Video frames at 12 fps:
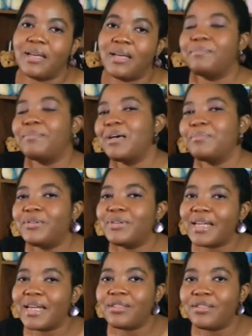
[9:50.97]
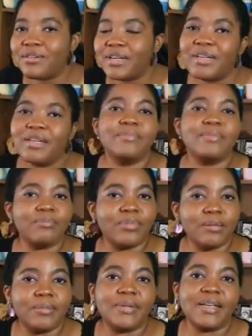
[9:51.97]
By about day 3, they
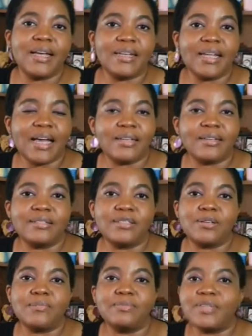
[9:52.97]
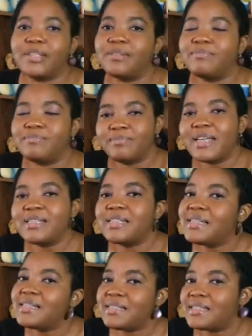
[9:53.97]
probably can handle something that's
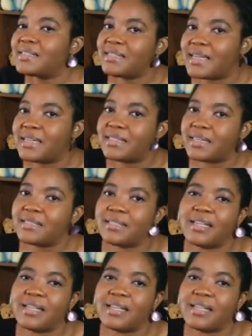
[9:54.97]
easy to digest,